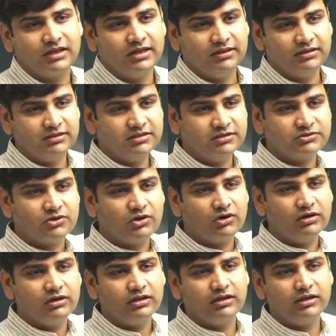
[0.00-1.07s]
This is called
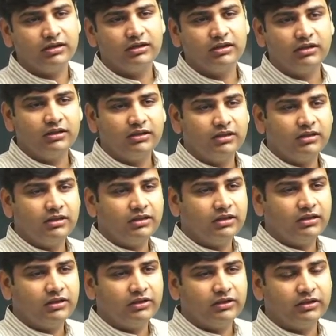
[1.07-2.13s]

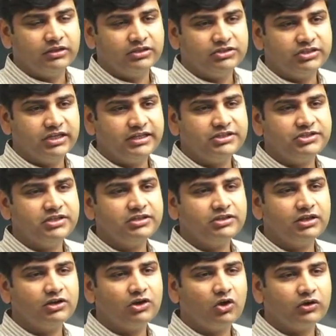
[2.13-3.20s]
changing the
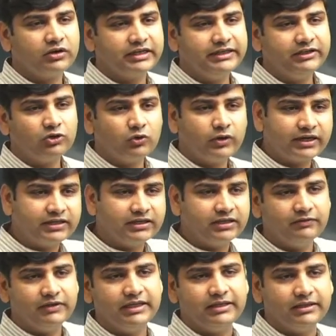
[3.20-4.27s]
law
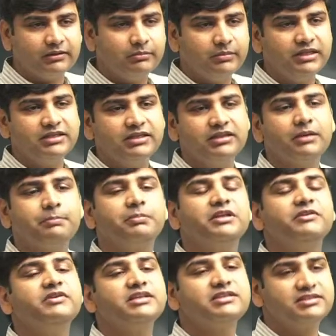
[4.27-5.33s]
retroactively, mean in the
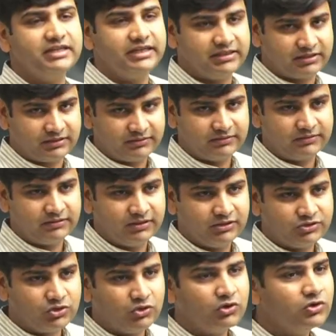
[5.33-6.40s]
previous date.
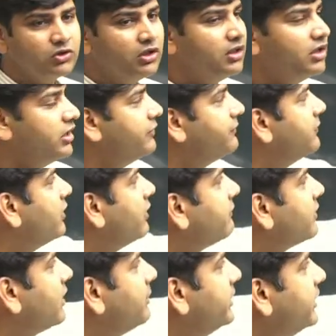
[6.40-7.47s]
So if you have
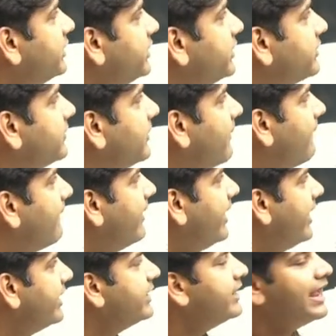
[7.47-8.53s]
committed
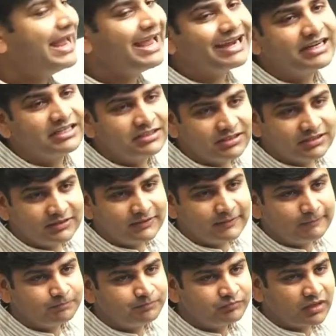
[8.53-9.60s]
an act
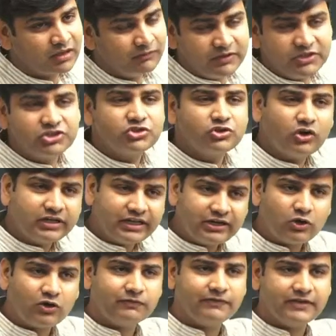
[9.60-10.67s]
which is not an
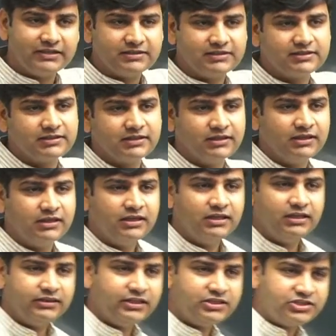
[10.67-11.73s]
offense,
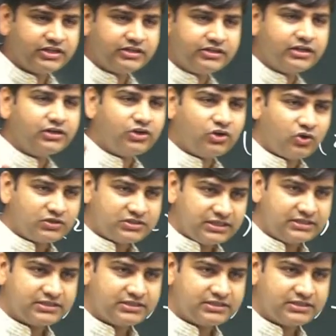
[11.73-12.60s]
the general clauses